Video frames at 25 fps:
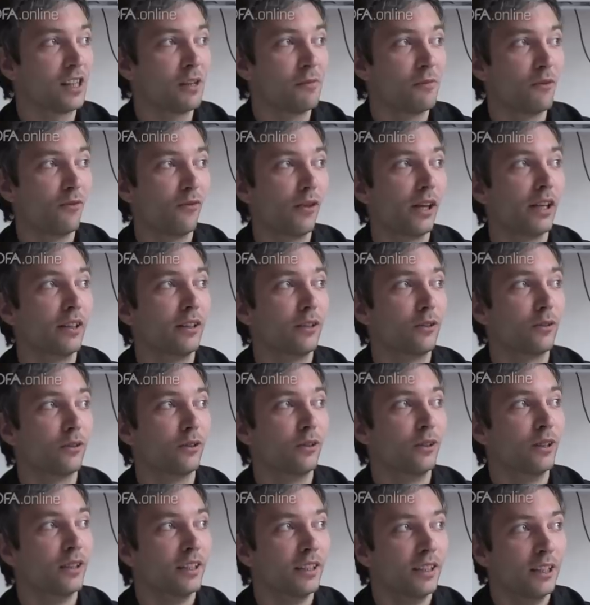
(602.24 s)
time we went
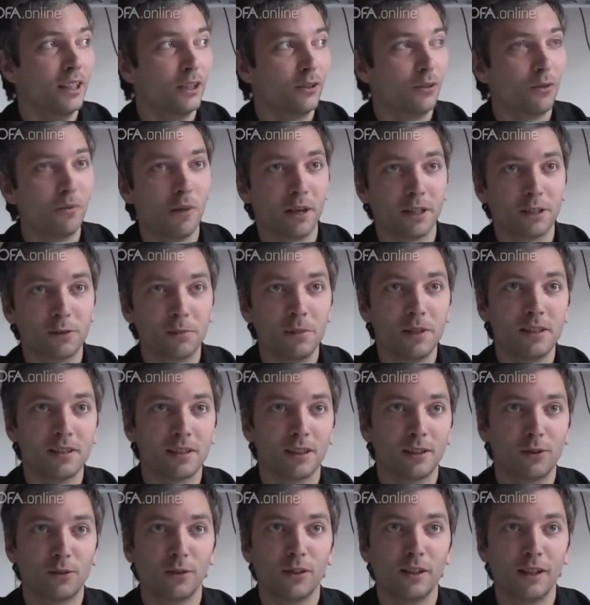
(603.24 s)
to Mike Smith
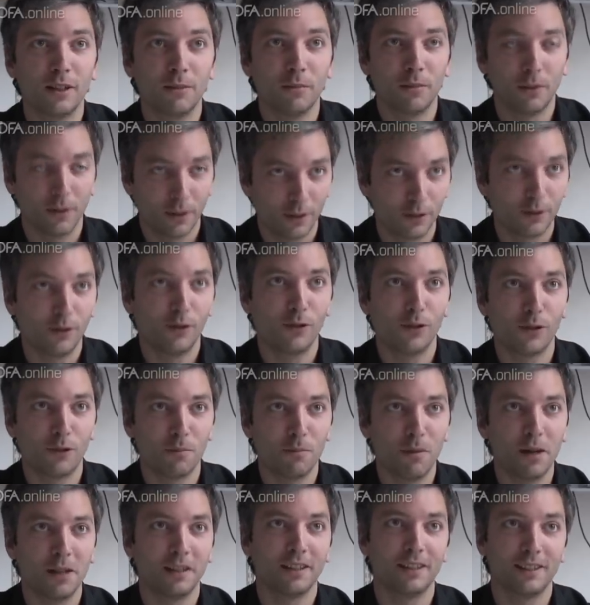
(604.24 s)
and told him, look,
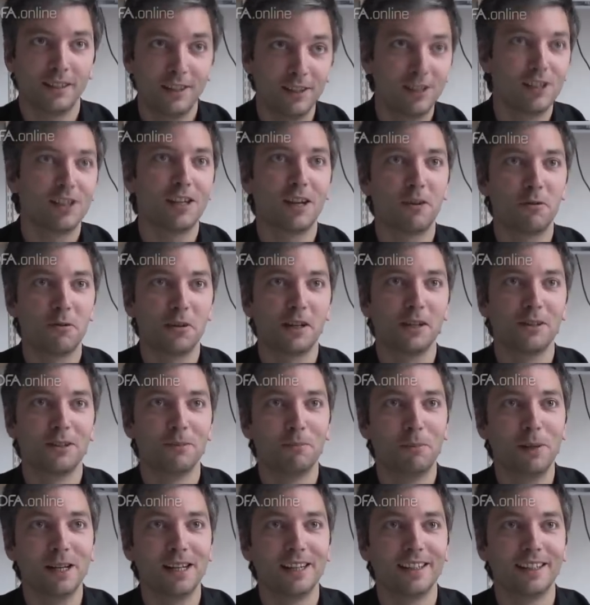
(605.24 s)
Mike, this is how we're going to
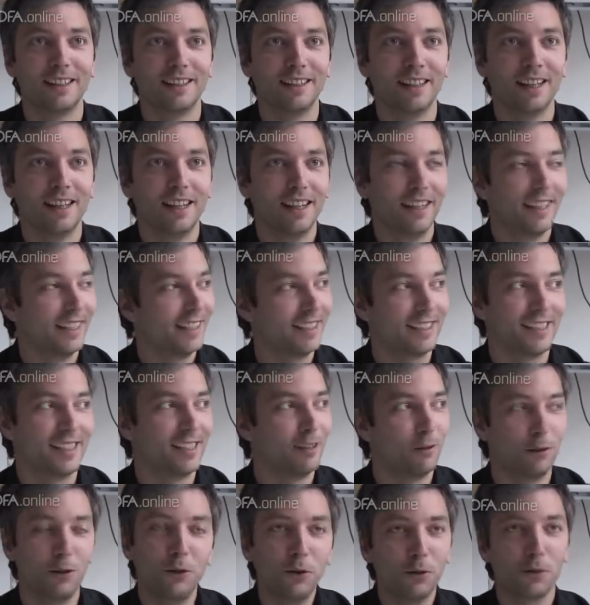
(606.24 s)
build it. And
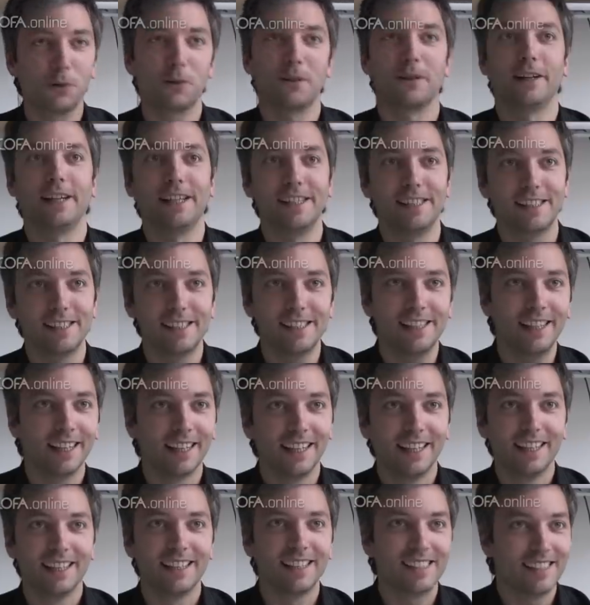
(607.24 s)
saying, you're crazy.
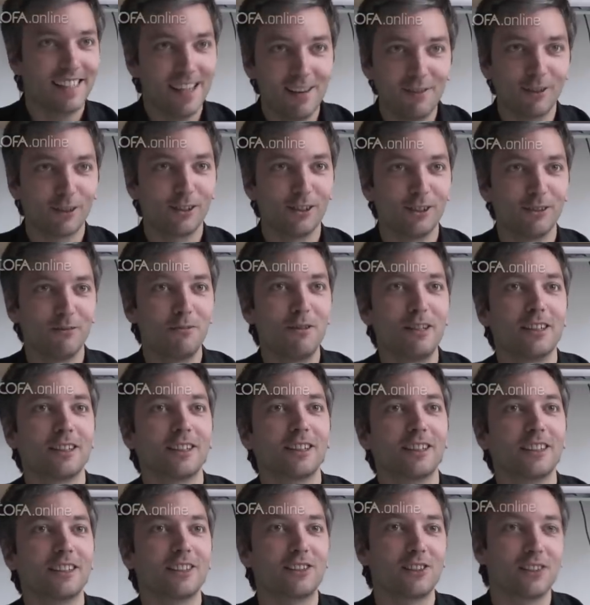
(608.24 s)
It's never going to
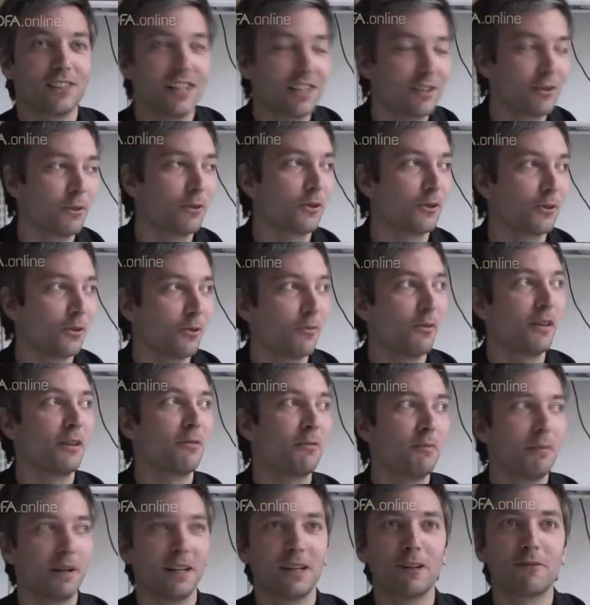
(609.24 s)
work. So that's also why
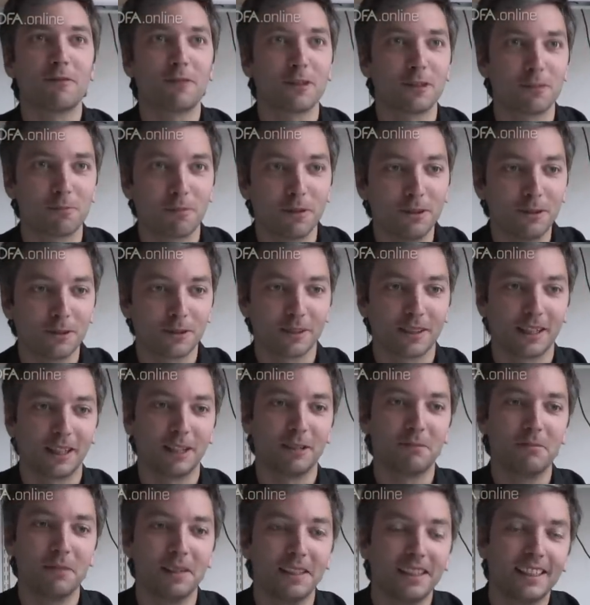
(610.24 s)
we made the first prototype.